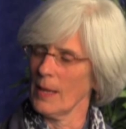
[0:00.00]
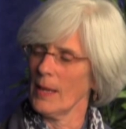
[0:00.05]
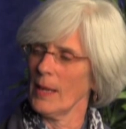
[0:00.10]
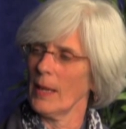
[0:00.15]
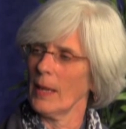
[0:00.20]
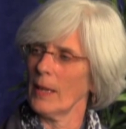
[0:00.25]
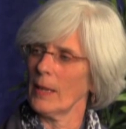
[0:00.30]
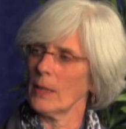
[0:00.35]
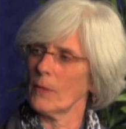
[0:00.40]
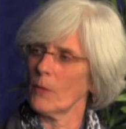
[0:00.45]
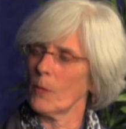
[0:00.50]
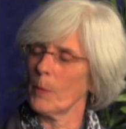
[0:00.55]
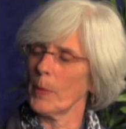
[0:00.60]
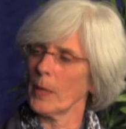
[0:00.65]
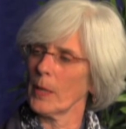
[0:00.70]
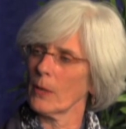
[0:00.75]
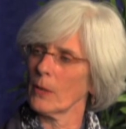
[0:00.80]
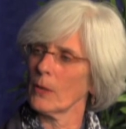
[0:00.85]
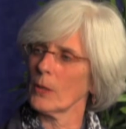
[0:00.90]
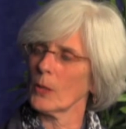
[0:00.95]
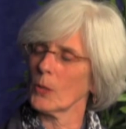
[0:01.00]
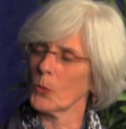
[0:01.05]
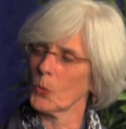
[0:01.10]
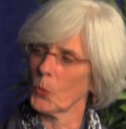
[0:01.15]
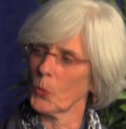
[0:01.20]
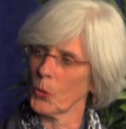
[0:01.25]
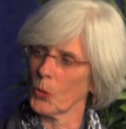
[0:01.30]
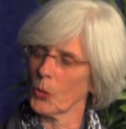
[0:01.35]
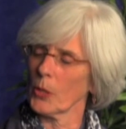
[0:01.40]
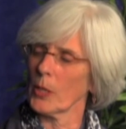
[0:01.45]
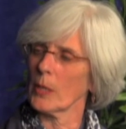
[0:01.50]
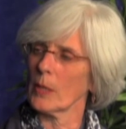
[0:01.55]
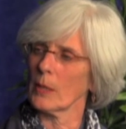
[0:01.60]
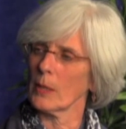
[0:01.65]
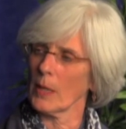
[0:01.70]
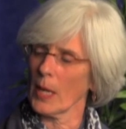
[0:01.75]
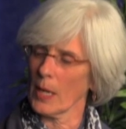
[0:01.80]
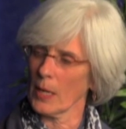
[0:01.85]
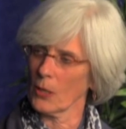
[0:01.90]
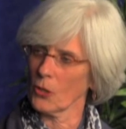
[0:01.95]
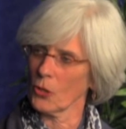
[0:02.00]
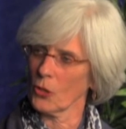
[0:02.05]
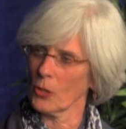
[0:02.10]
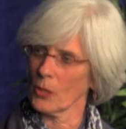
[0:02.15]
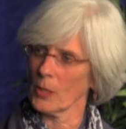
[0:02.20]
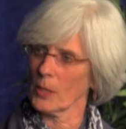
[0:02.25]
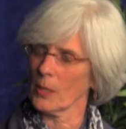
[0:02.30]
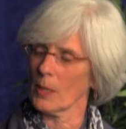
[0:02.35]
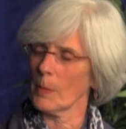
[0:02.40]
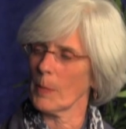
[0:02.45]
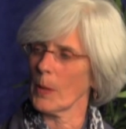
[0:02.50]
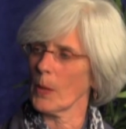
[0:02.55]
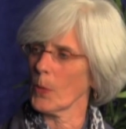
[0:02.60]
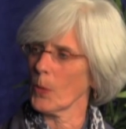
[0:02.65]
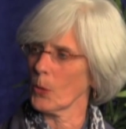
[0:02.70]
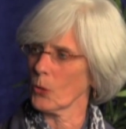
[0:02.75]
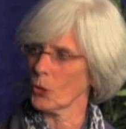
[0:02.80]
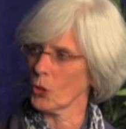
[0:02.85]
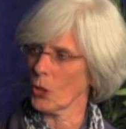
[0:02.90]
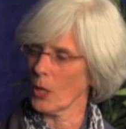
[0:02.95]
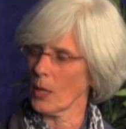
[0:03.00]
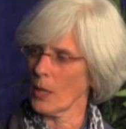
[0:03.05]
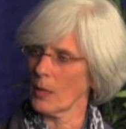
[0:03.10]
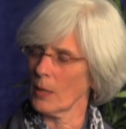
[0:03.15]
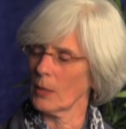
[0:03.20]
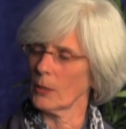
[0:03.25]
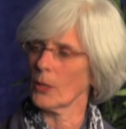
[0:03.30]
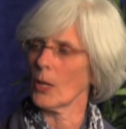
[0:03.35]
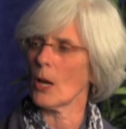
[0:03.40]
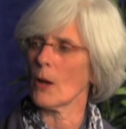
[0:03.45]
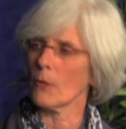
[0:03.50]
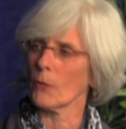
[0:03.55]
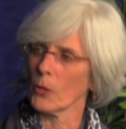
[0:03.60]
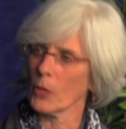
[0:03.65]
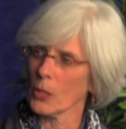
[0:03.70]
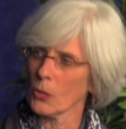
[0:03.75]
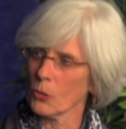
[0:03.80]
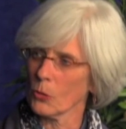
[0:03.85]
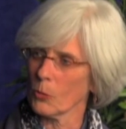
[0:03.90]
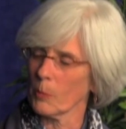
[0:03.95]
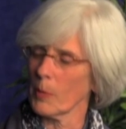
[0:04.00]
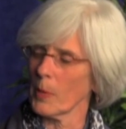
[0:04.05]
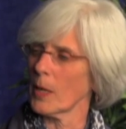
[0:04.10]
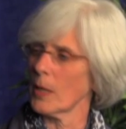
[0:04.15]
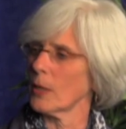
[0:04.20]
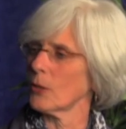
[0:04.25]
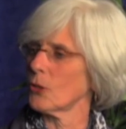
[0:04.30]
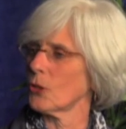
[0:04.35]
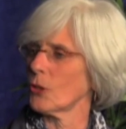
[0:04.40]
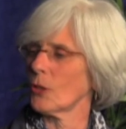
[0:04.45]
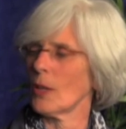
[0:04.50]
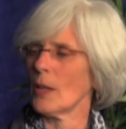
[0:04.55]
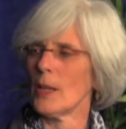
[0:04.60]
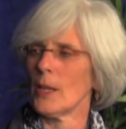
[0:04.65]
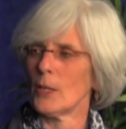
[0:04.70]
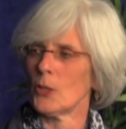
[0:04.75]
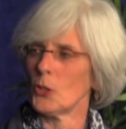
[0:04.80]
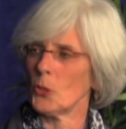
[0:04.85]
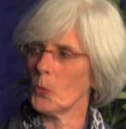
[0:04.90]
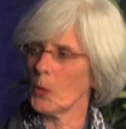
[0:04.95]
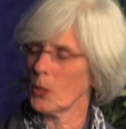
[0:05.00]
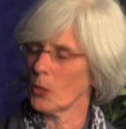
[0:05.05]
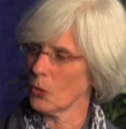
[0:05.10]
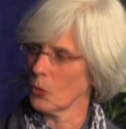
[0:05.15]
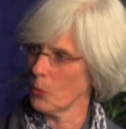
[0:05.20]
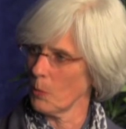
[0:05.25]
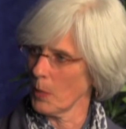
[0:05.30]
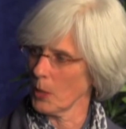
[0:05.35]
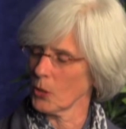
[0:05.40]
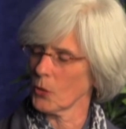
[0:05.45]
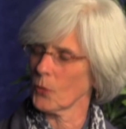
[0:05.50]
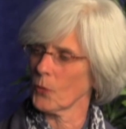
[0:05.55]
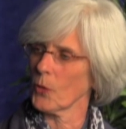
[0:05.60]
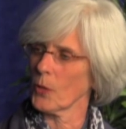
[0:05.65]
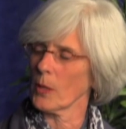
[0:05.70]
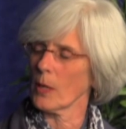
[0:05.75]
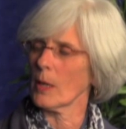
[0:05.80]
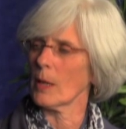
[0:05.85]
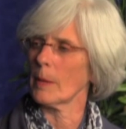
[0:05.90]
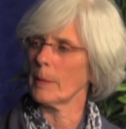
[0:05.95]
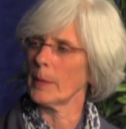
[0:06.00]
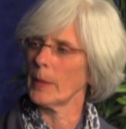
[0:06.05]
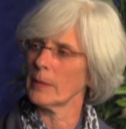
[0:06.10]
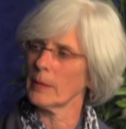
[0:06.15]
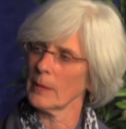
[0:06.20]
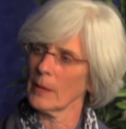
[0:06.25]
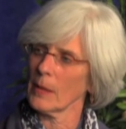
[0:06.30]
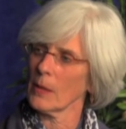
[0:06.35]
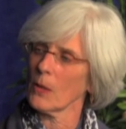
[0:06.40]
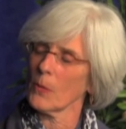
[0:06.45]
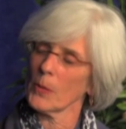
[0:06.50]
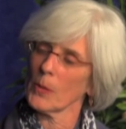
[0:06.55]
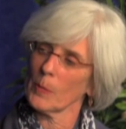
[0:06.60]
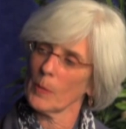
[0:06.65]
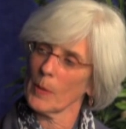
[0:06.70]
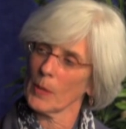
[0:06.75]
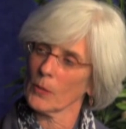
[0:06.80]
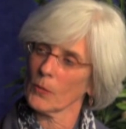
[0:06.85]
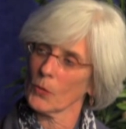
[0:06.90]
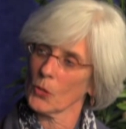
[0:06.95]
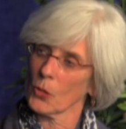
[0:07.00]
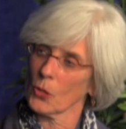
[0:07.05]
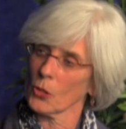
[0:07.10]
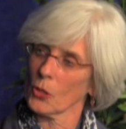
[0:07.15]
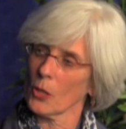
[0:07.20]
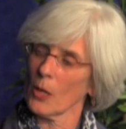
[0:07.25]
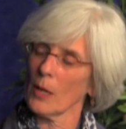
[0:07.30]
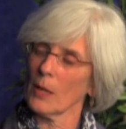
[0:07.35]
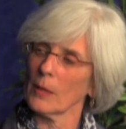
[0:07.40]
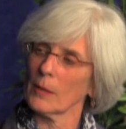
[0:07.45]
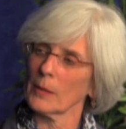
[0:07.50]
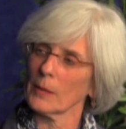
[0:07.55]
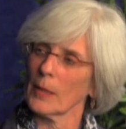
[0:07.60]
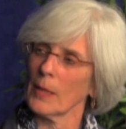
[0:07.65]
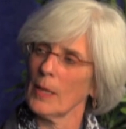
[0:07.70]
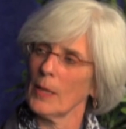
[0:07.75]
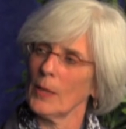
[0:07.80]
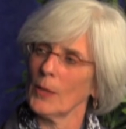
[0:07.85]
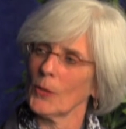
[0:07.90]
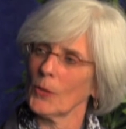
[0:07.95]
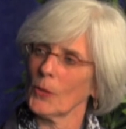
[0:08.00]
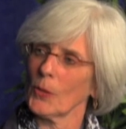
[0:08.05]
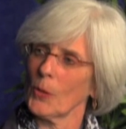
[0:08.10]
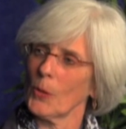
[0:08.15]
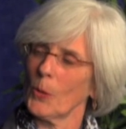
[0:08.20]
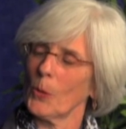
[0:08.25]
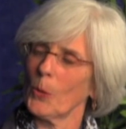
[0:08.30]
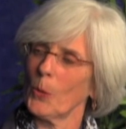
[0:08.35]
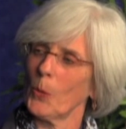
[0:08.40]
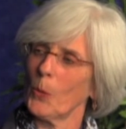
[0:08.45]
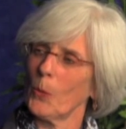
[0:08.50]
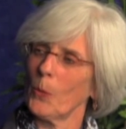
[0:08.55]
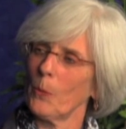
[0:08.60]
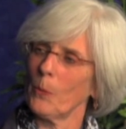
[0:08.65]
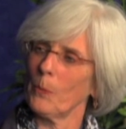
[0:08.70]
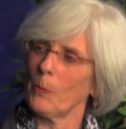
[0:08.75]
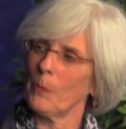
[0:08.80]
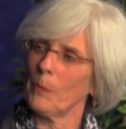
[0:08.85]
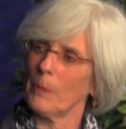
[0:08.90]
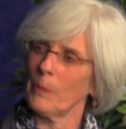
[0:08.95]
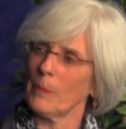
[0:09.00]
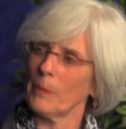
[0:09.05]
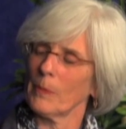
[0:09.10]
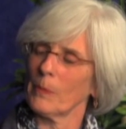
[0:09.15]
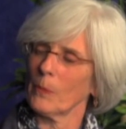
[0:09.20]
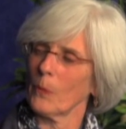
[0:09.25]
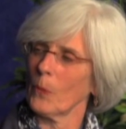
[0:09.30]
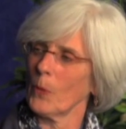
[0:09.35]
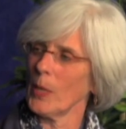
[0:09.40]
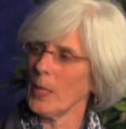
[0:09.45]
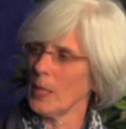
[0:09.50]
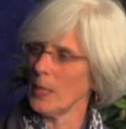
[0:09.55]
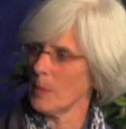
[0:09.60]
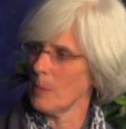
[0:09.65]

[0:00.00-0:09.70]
And if a parent is worried and anxious about their child, hovering too much, doing too much for them, it's not always best for the child. So we need